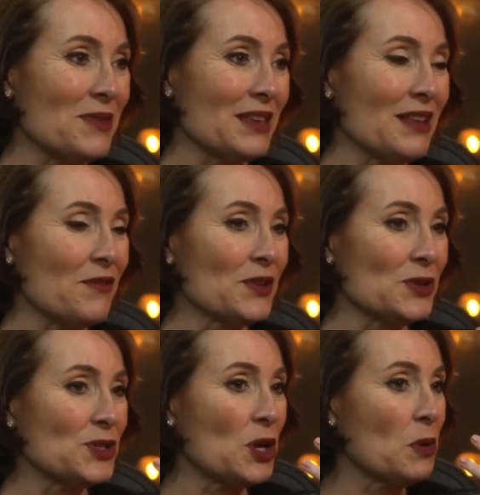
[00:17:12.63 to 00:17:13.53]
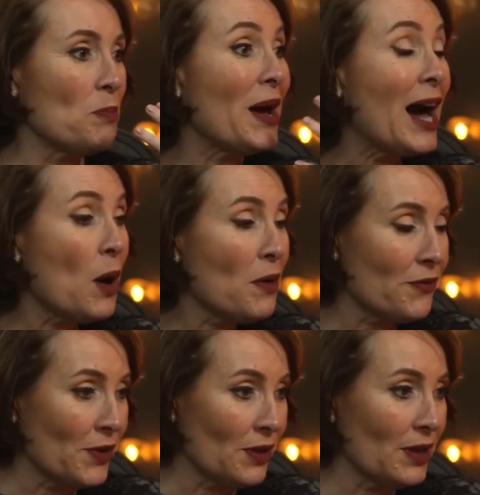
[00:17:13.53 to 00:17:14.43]
something that feels so
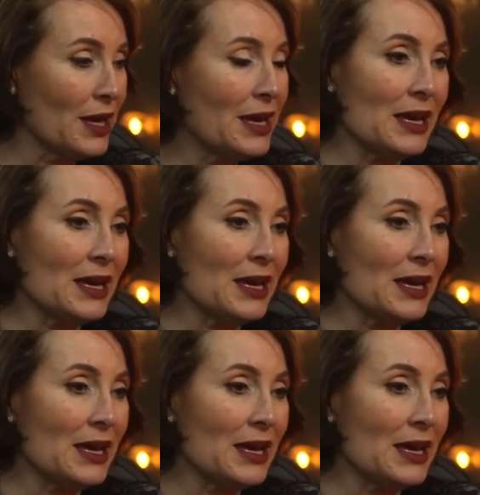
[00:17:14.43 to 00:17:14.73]
powerful